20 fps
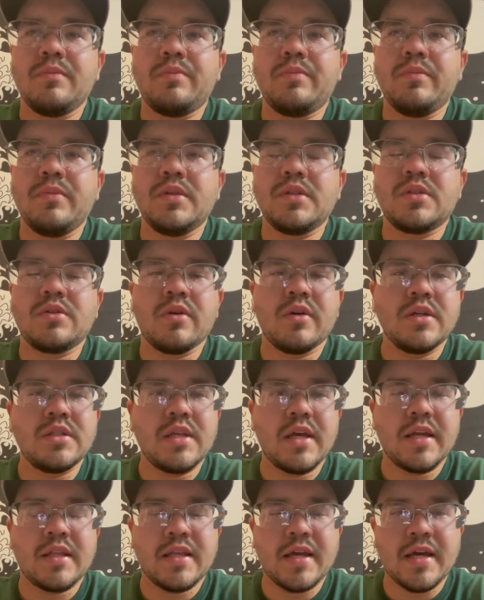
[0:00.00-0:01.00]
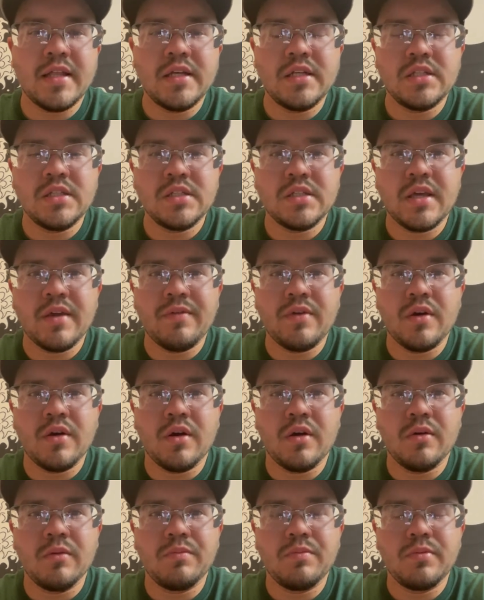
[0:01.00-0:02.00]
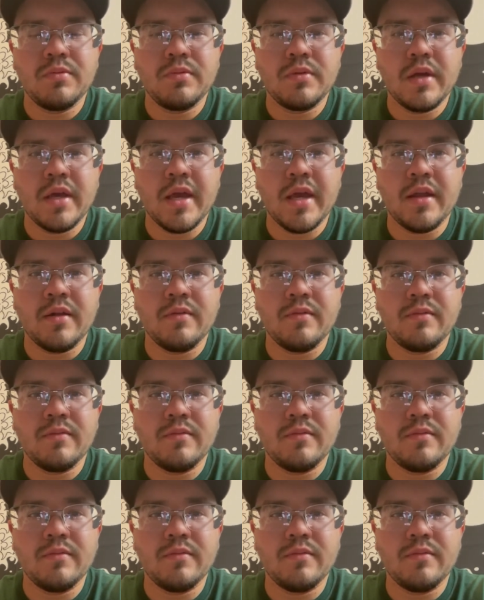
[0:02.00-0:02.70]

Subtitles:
stories like that, they just give you hope. And